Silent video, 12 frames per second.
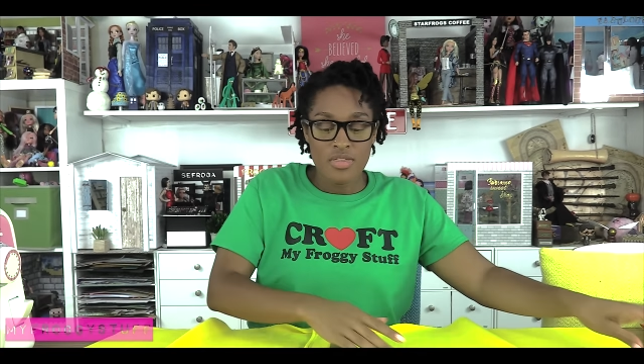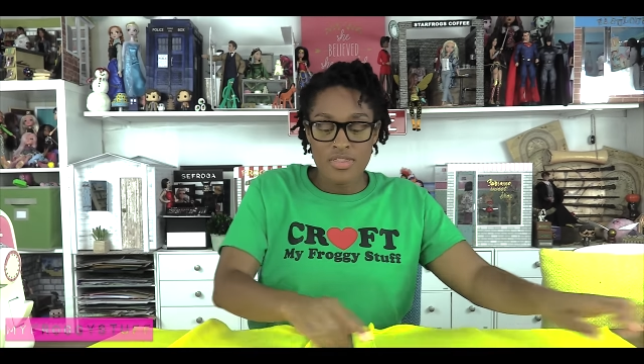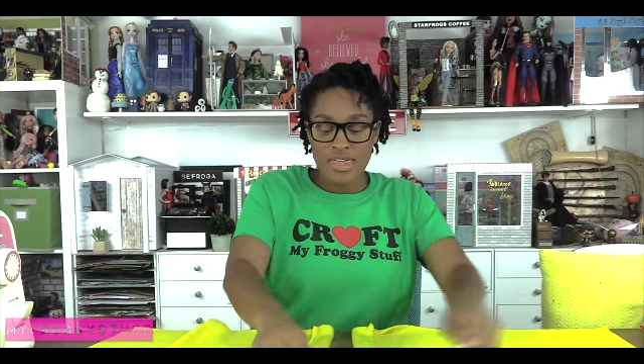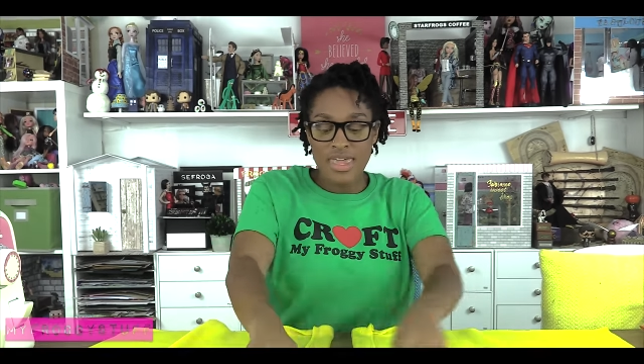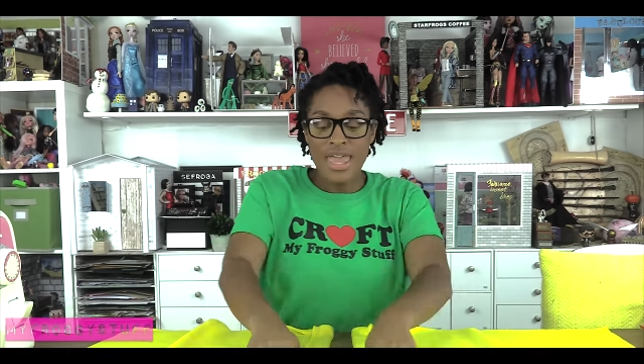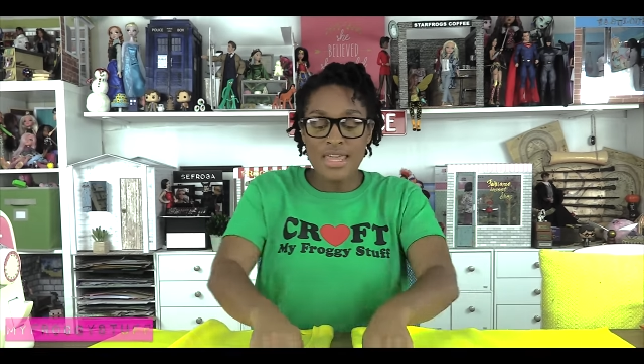the
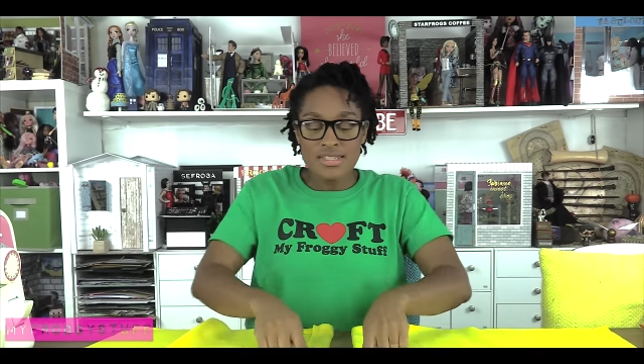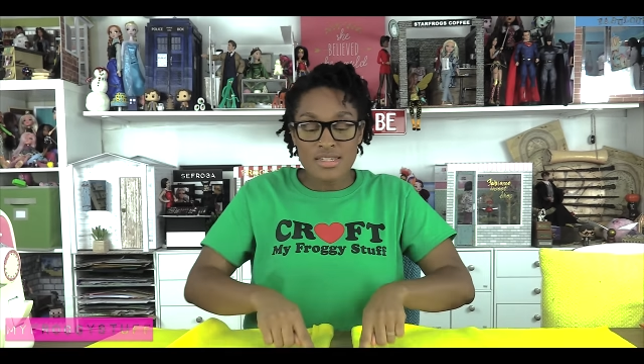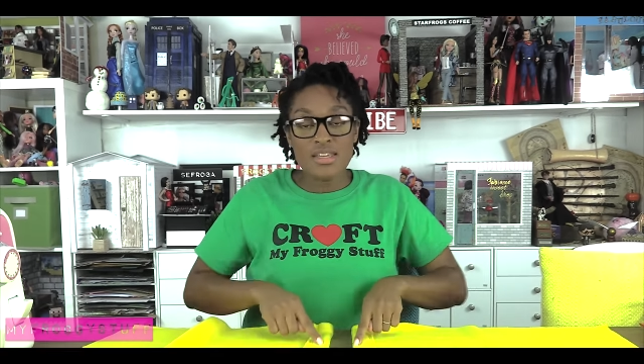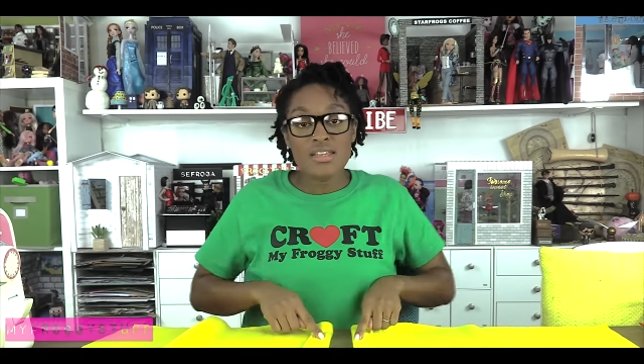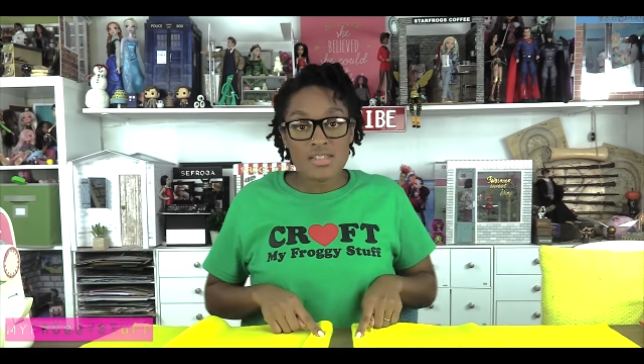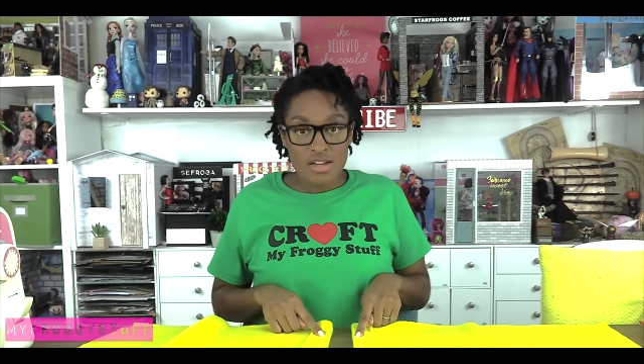
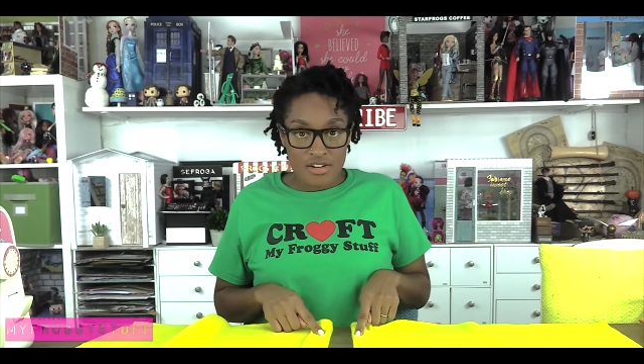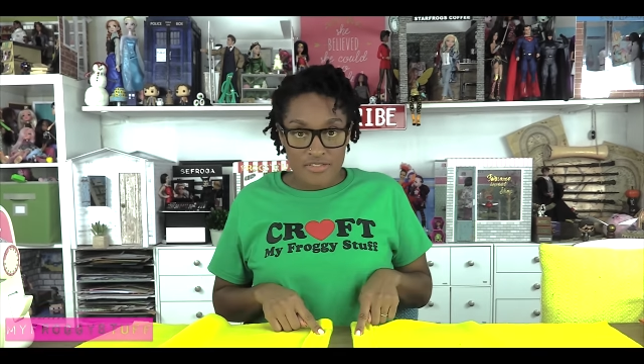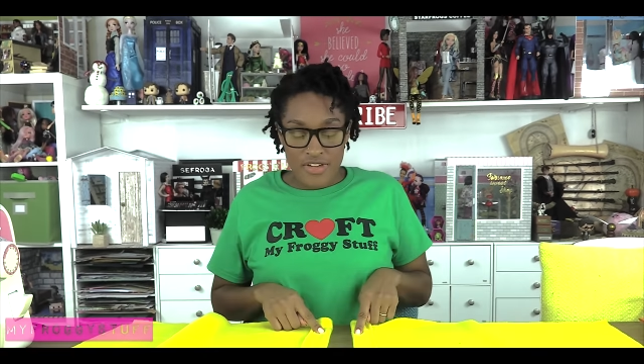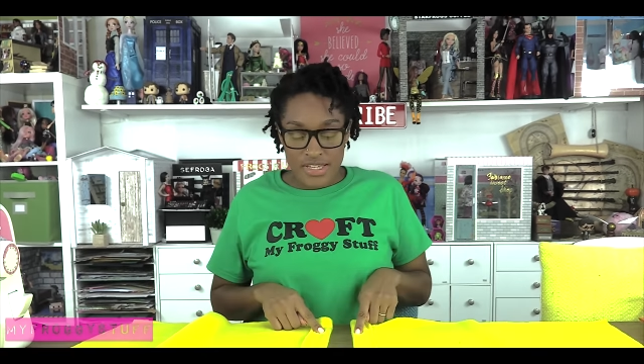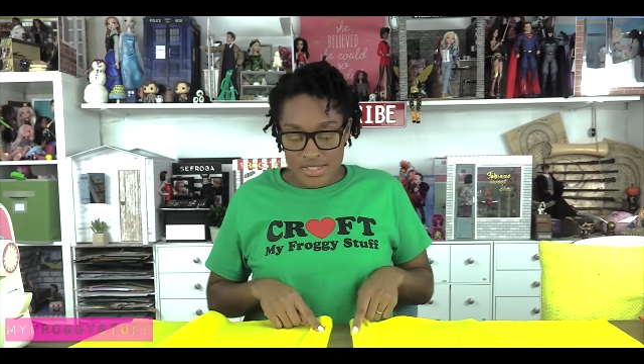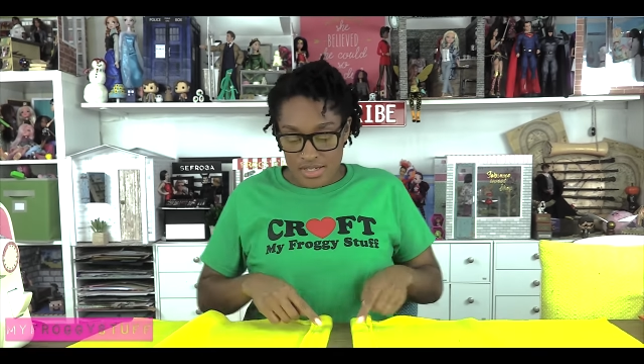casings are
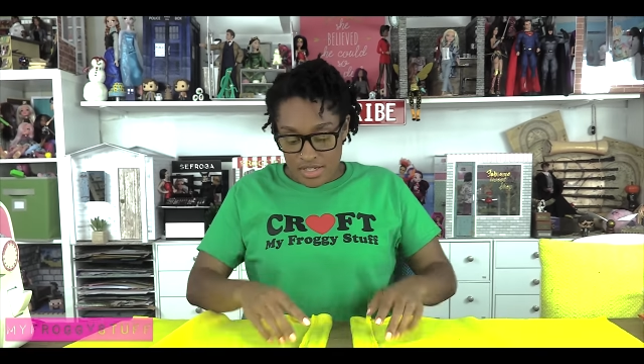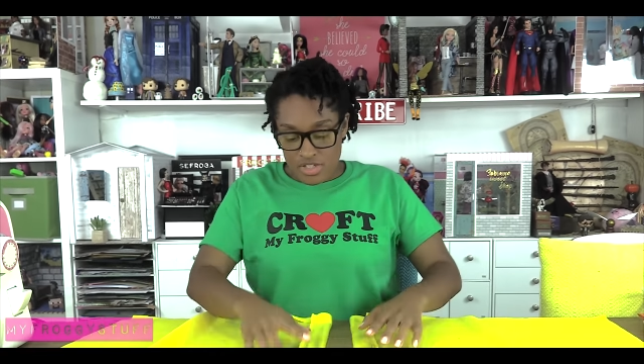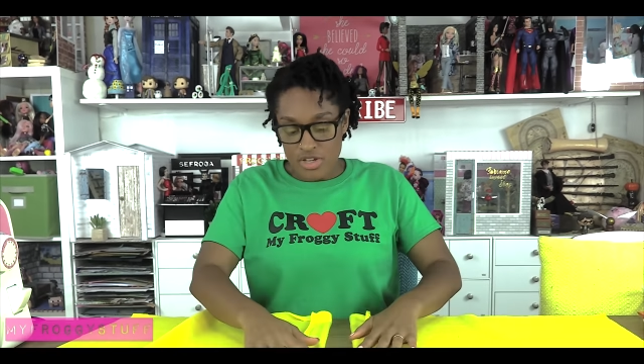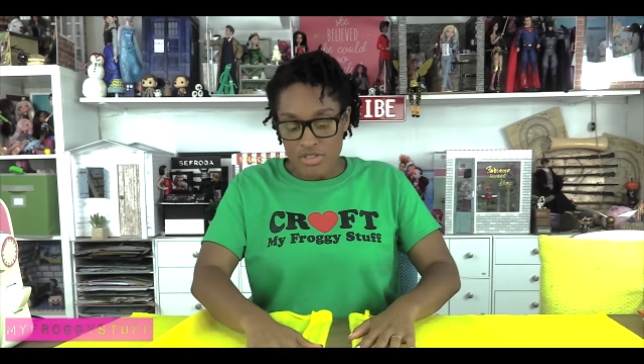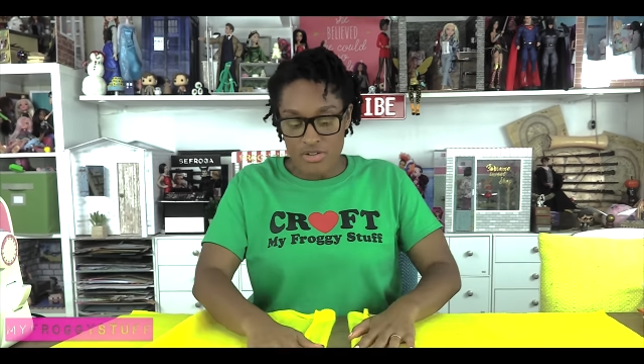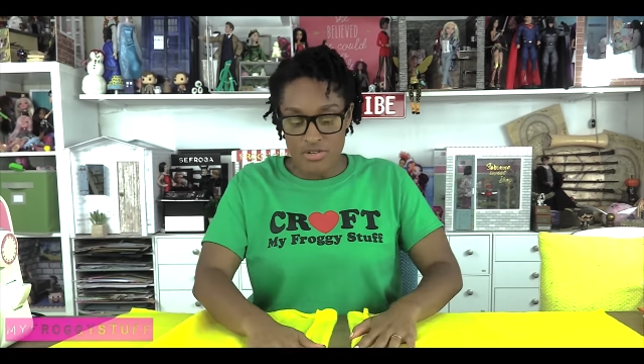facing each
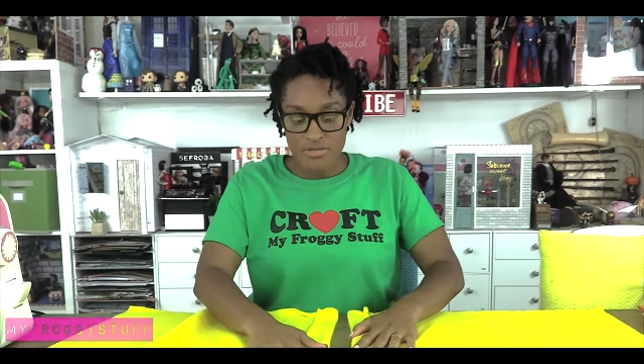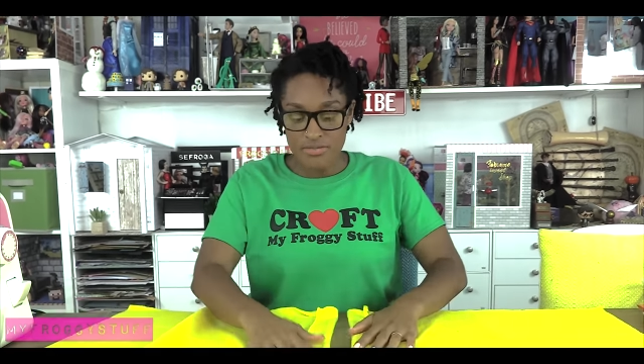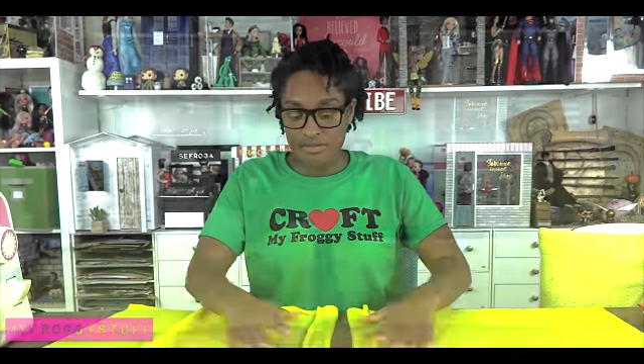other,